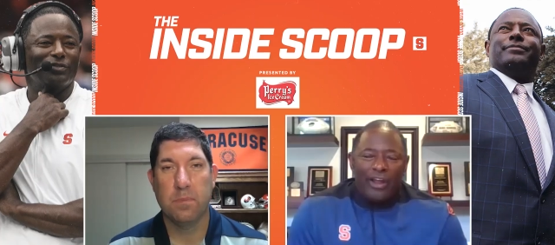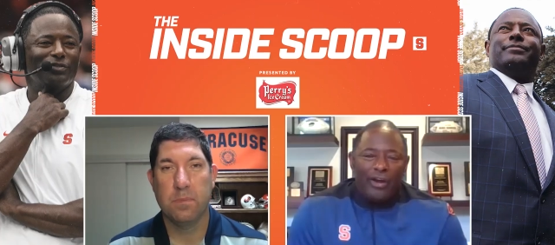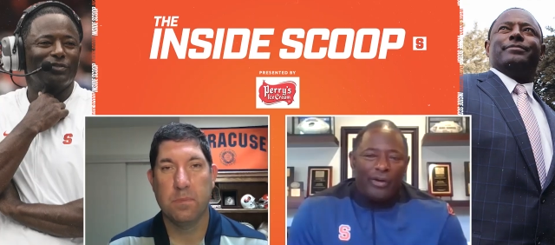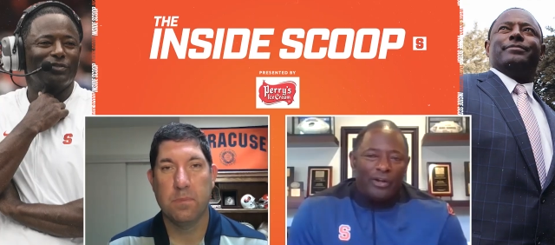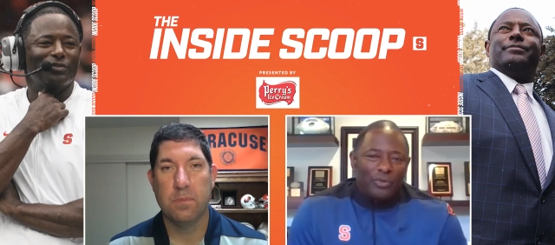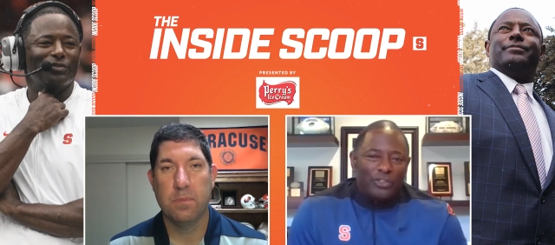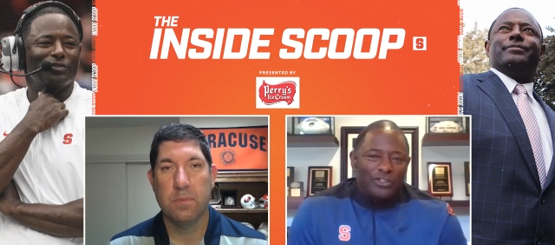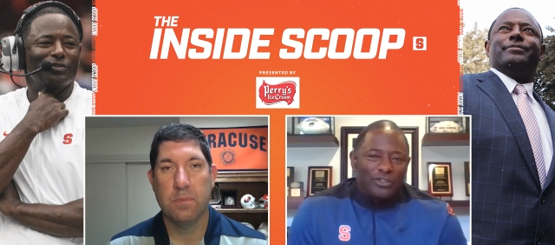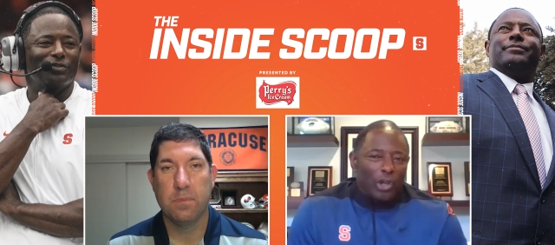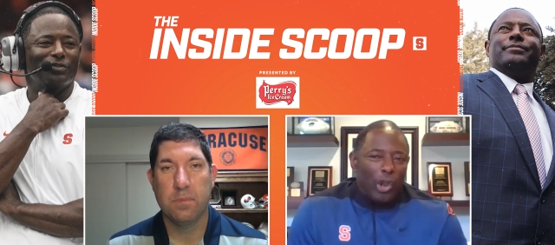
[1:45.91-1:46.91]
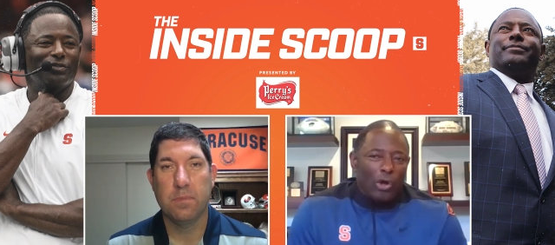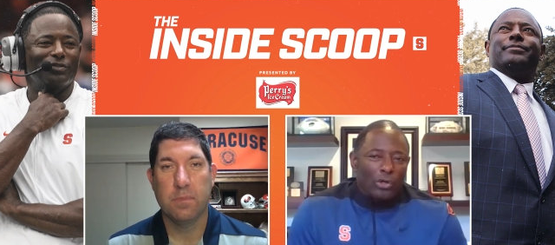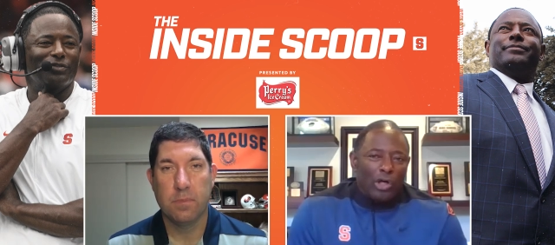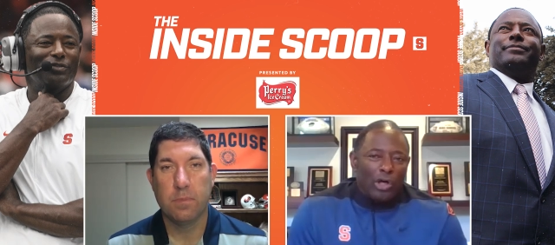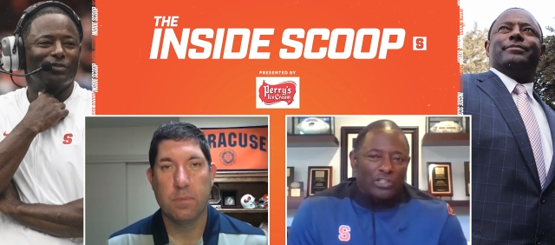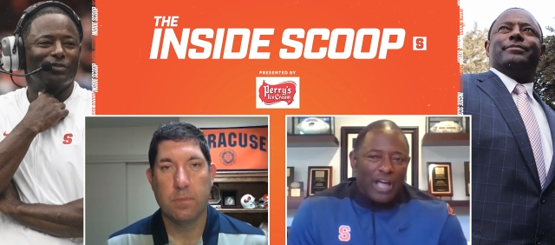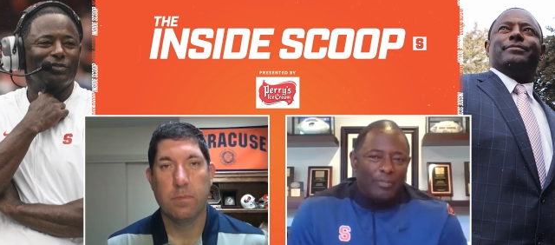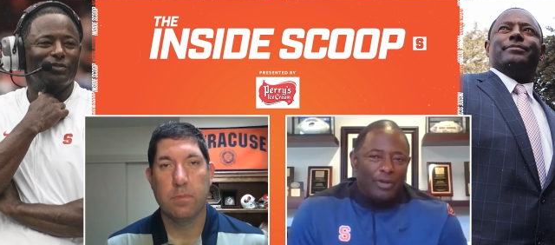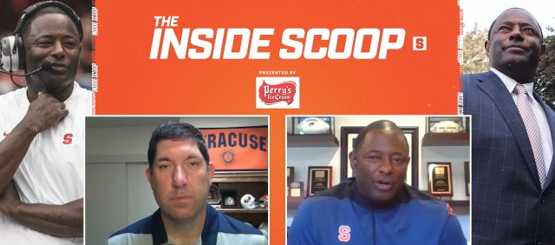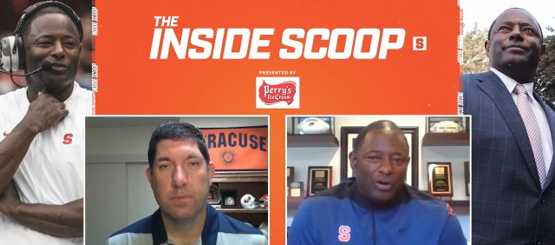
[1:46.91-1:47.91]
Speaker 1: era, which is a long, long
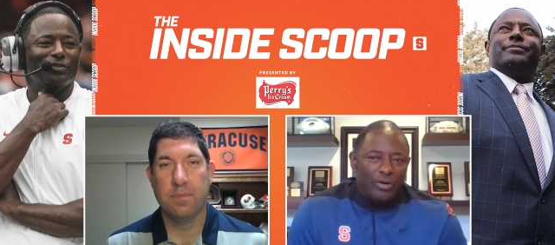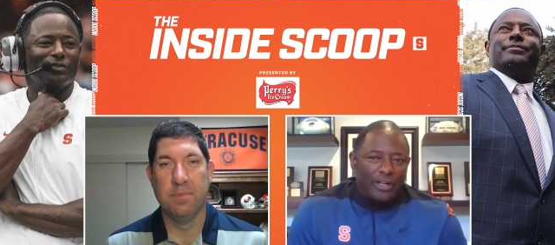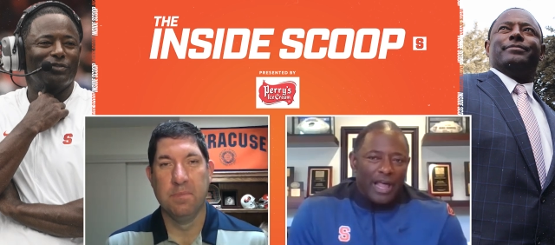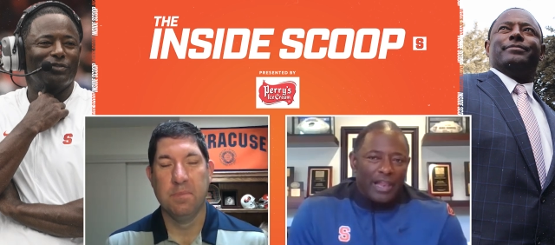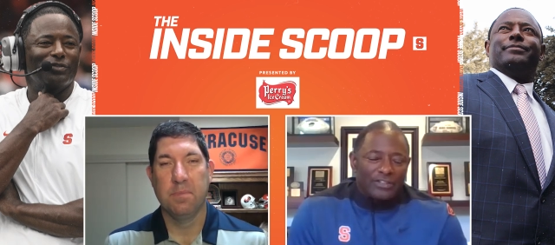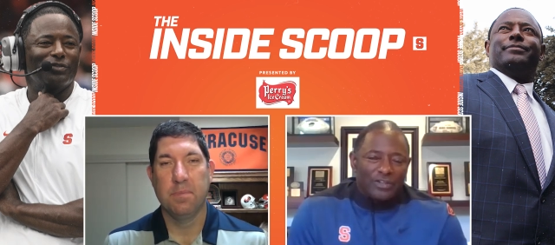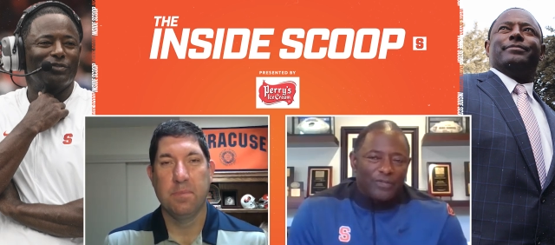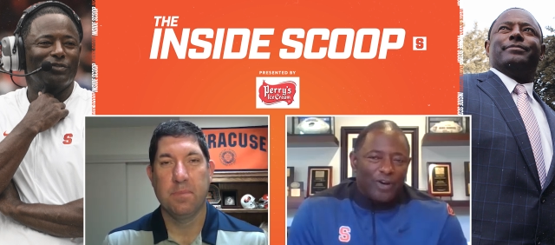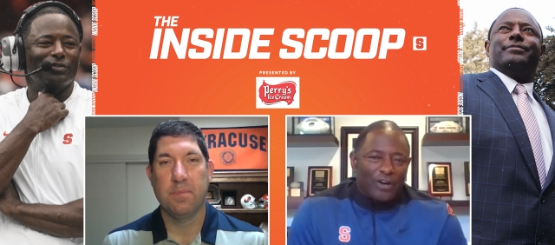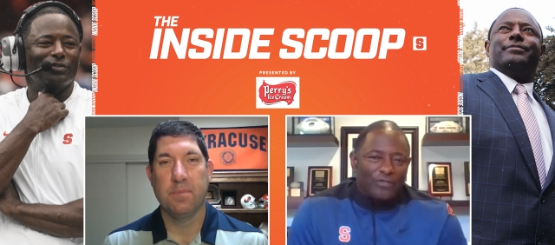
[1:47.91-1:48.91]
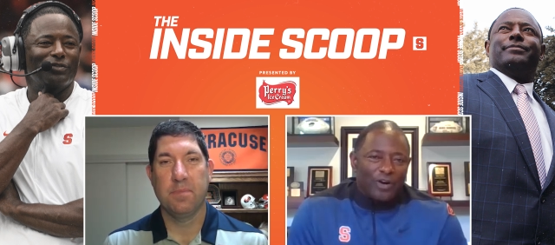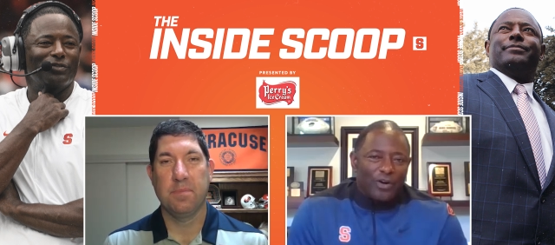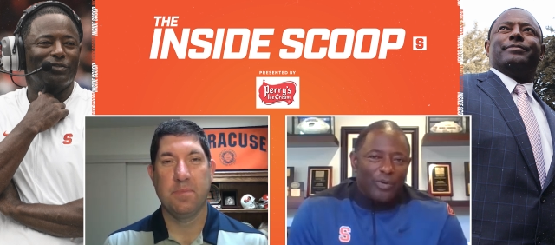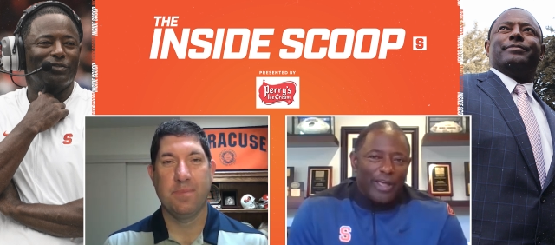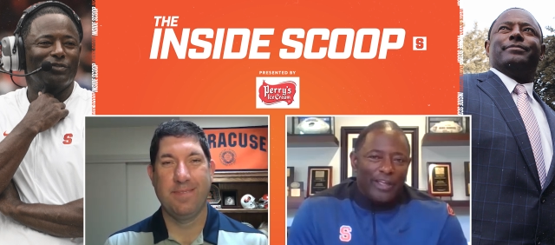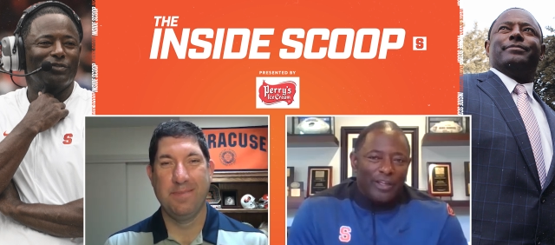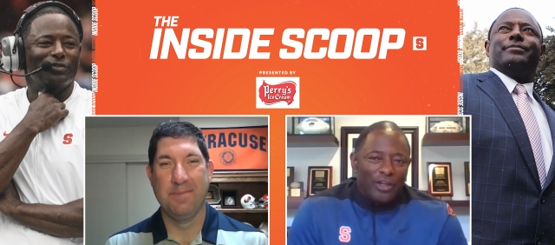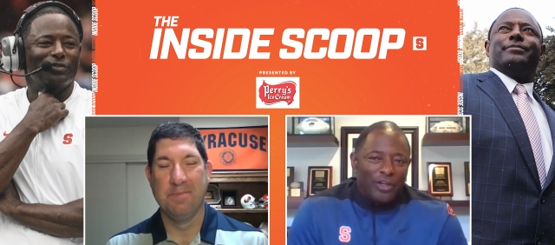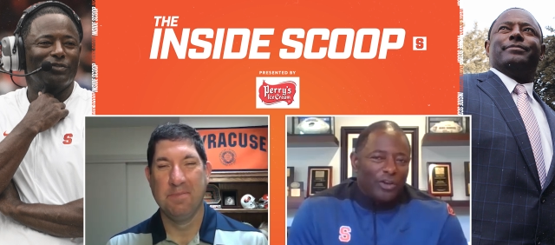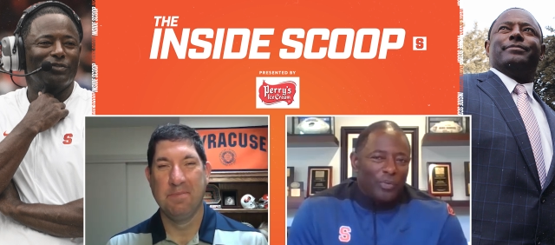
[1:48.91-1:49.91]
time ago in a galaxy far, far away,
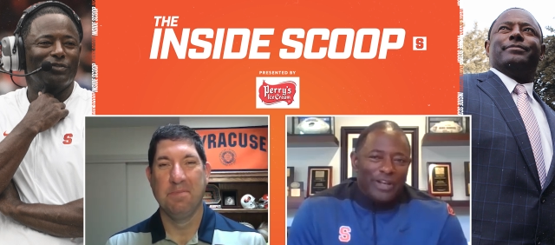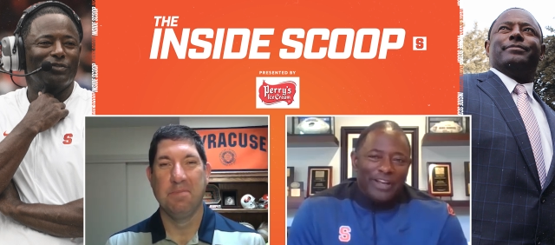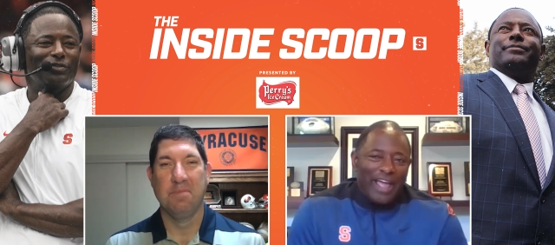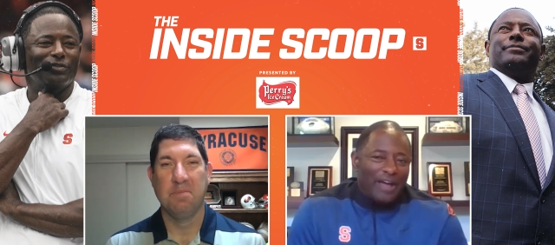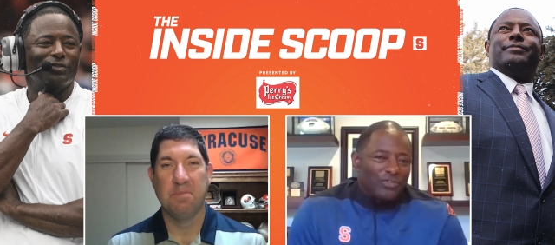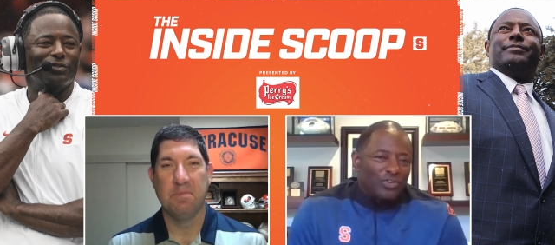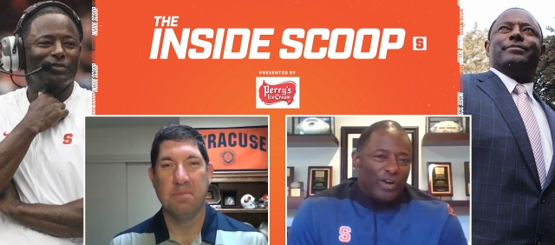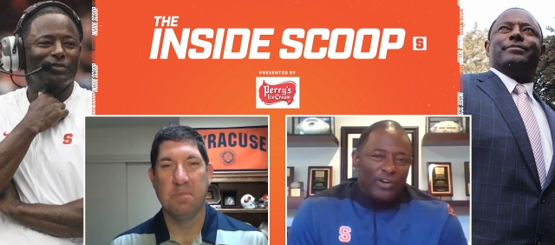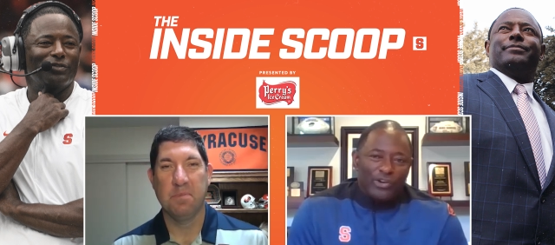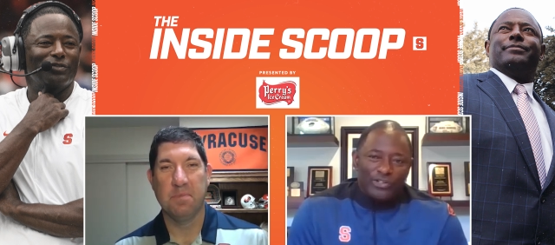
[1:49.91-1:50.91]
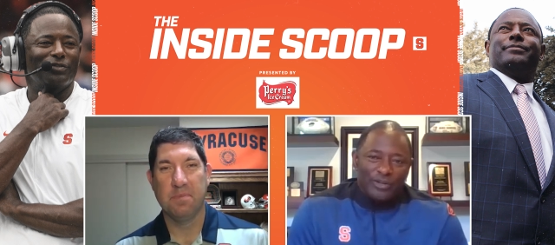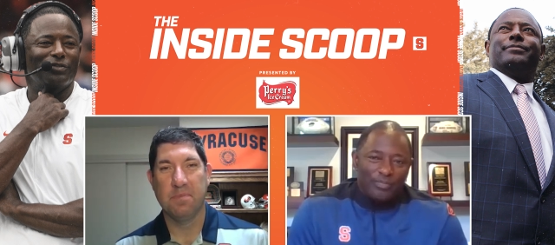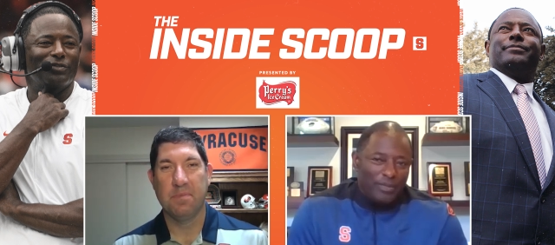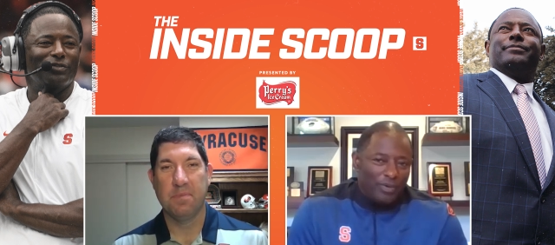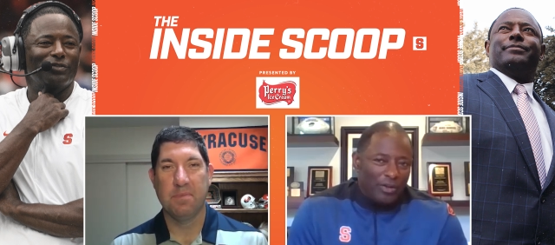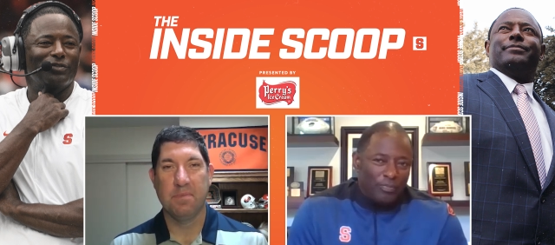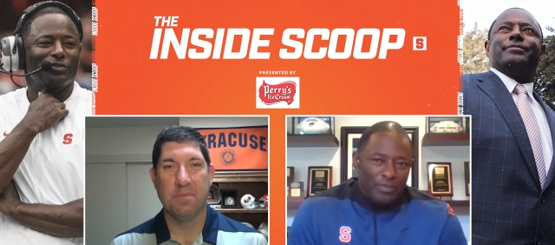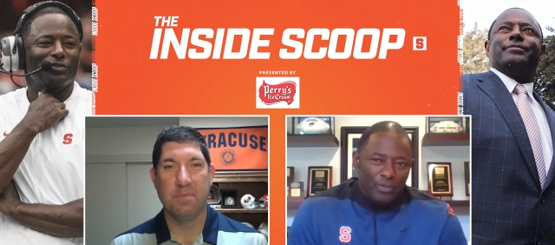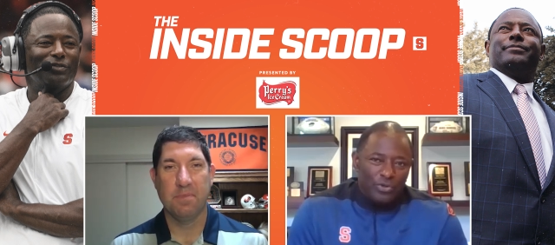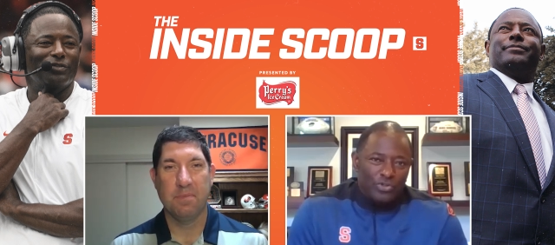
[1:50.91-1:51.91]
you know, we didn't have trainers and pe- other
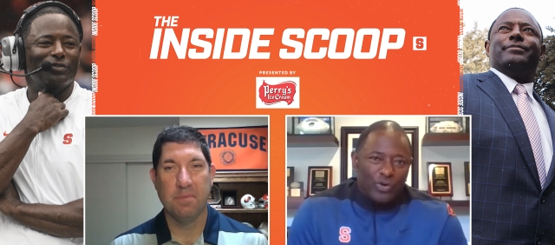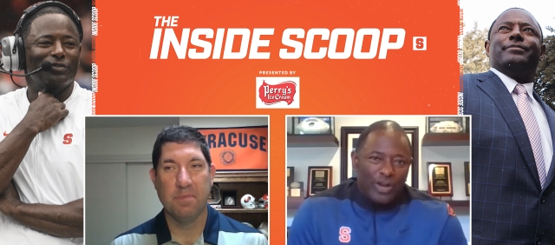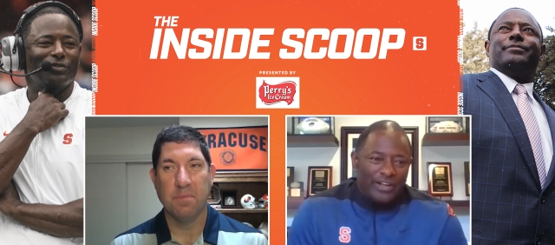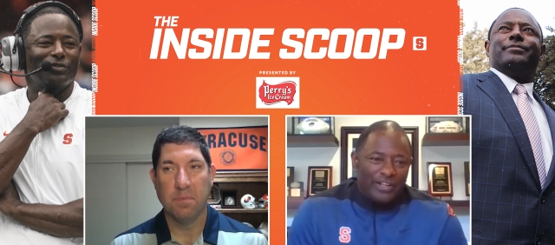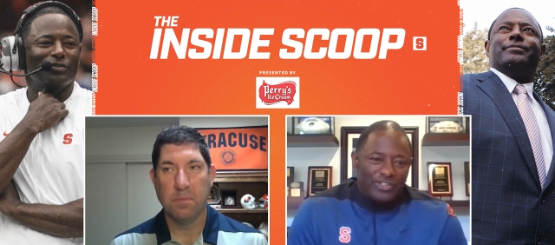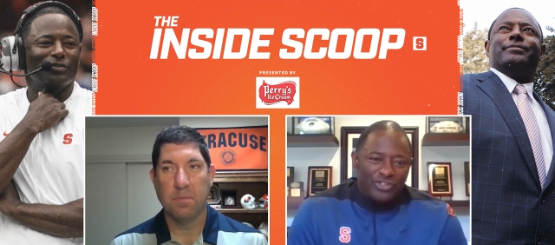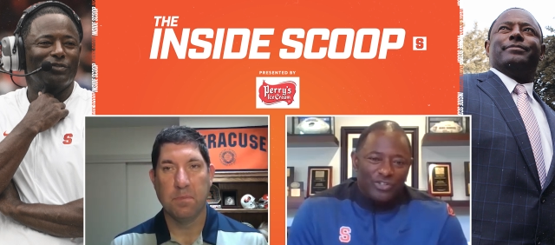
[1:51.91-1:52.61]
people who trained us.